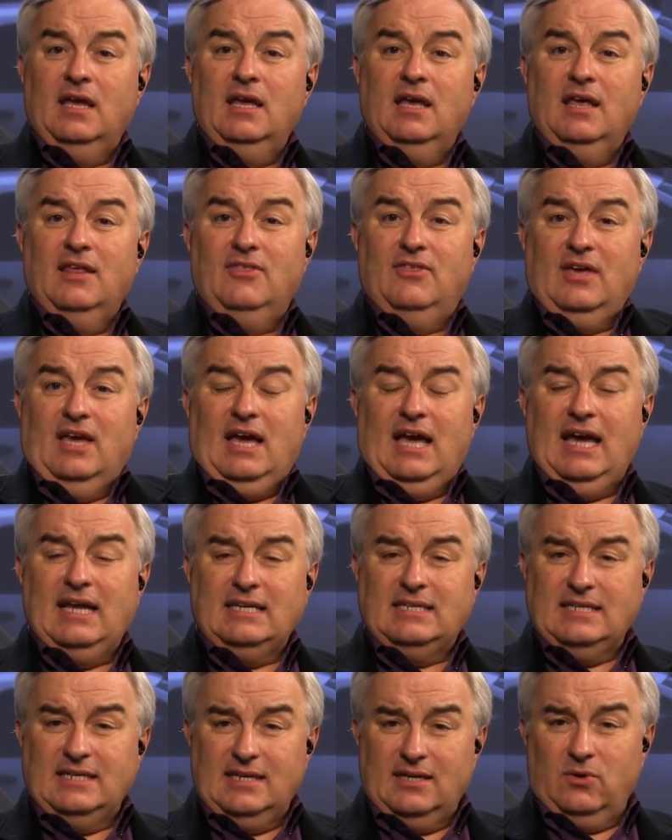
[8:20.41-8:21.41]
Thank goodness the
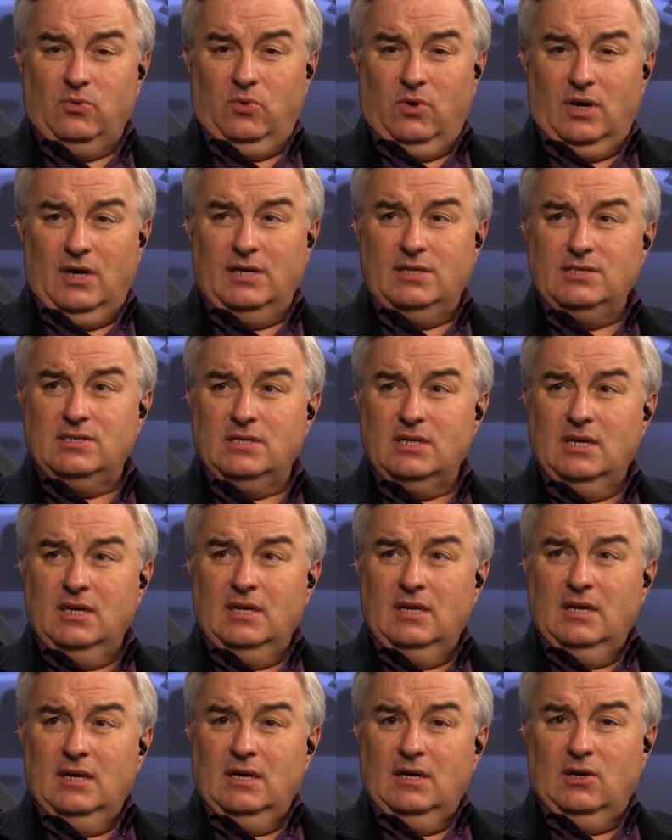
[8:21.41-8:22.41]
idea know. was
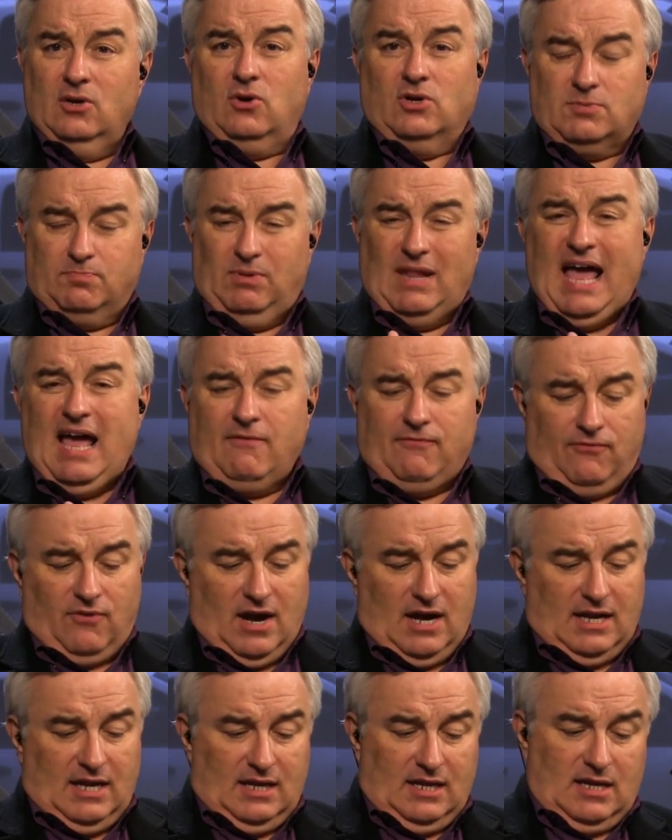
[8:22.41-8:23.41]
of course, Black
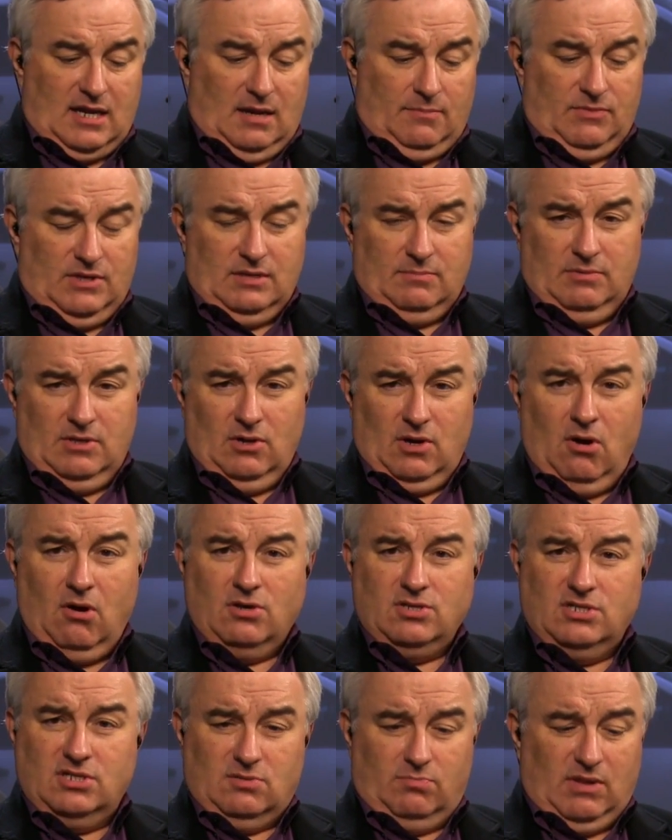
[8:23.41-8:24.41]
Friday, the, the
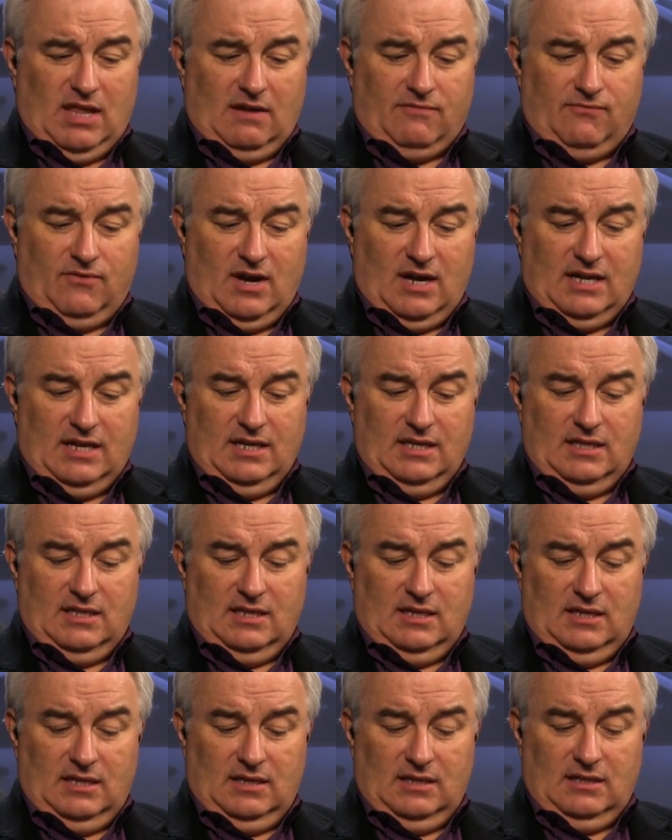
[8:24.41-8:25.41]
origins of Black Friday,
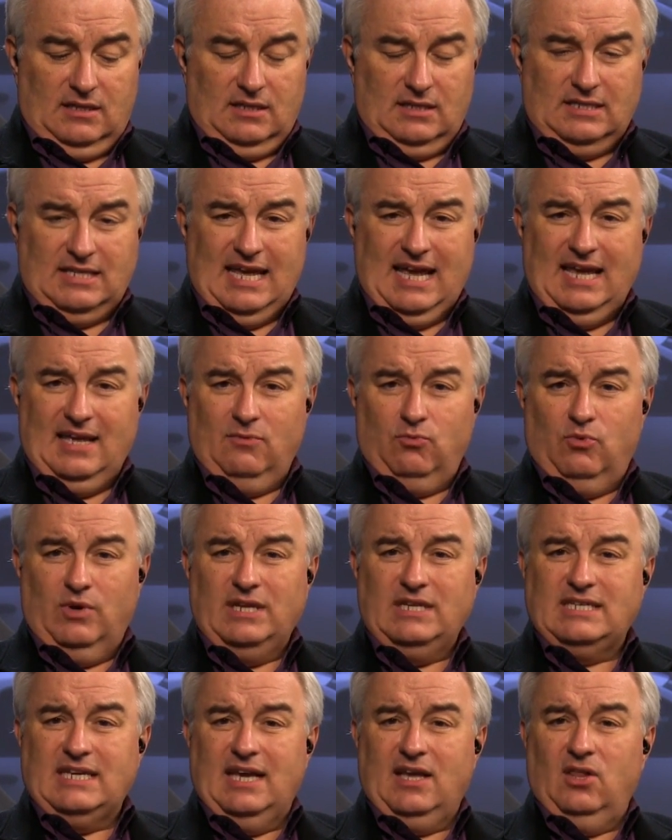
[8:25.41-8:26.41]
the, the day
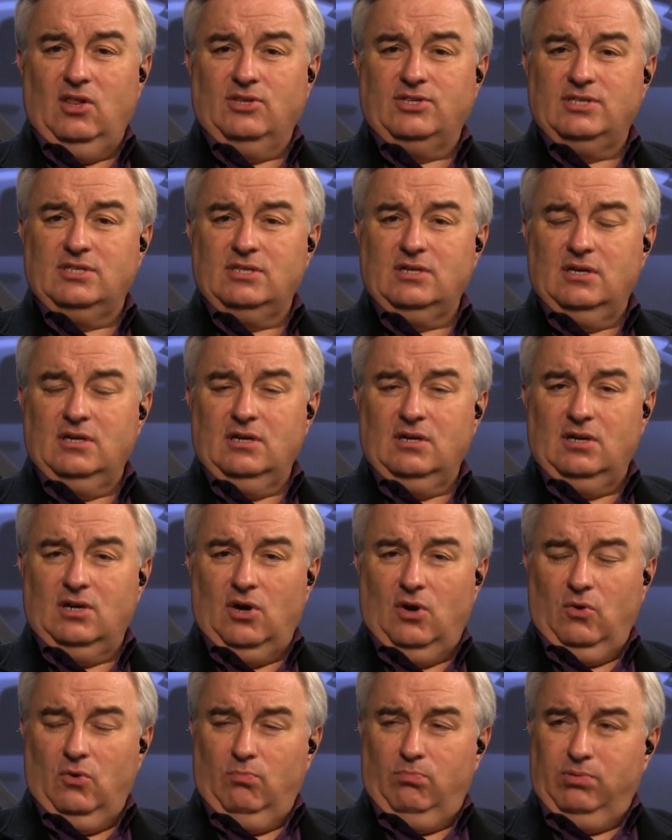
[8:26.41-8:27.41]
retails
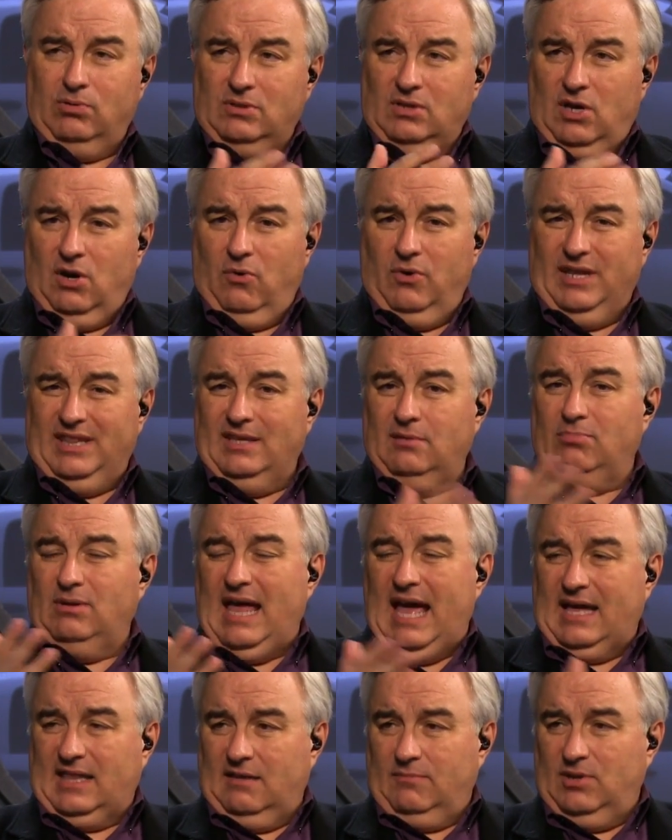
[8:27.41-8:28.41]
go go in the black.